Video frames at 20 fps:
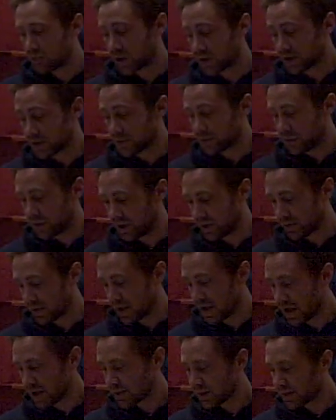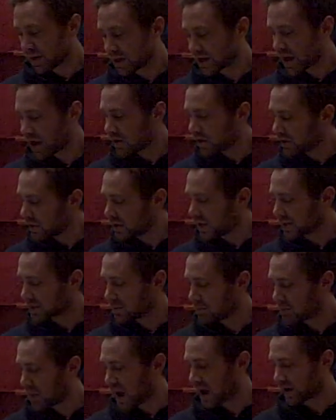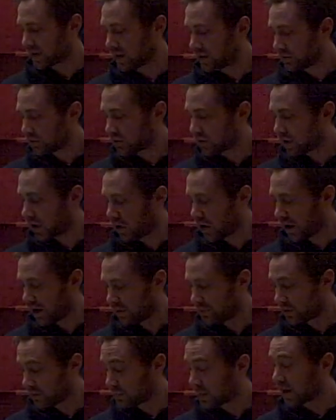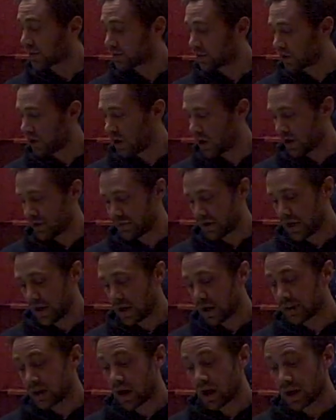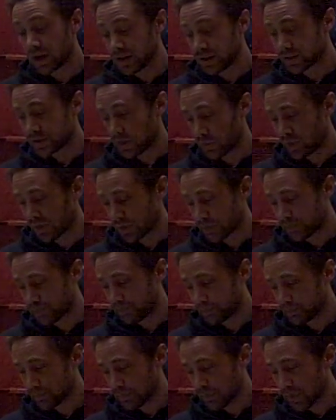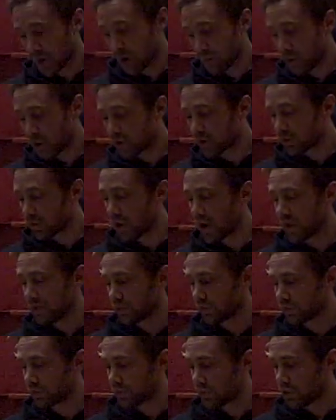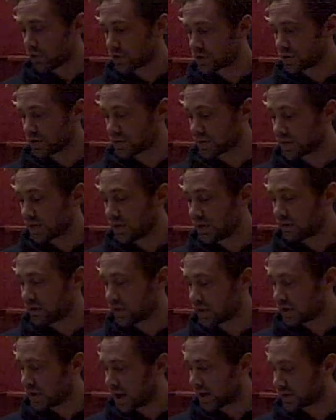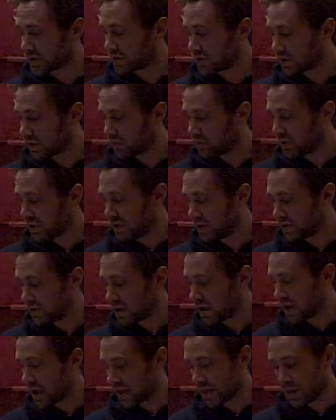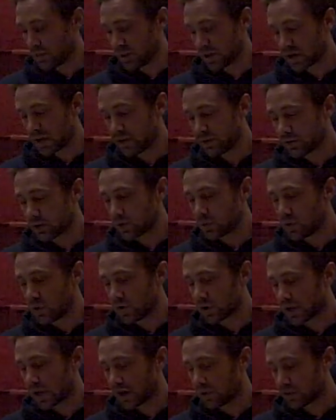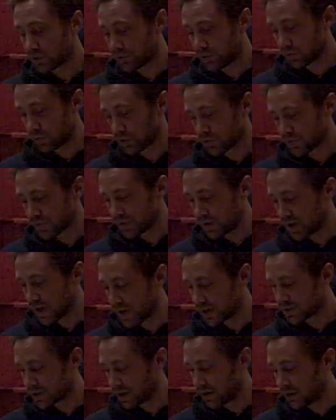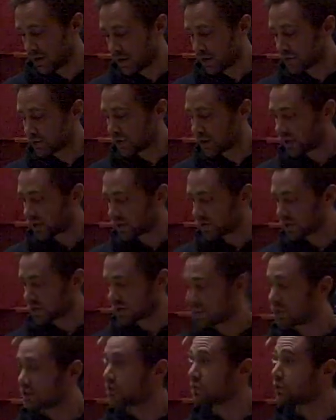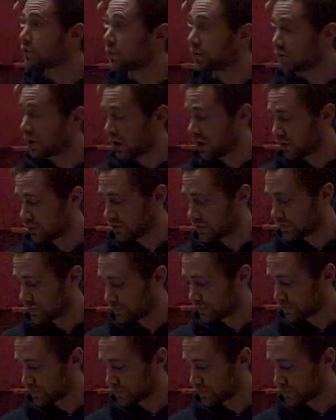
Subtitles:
by sipping it. Then they carry the nectar back to the hive in their honey stomach. Upon arrival, the foragers deliver the nectar to the bees and then begin to communicate the source of the nectar to their sisters through a dance.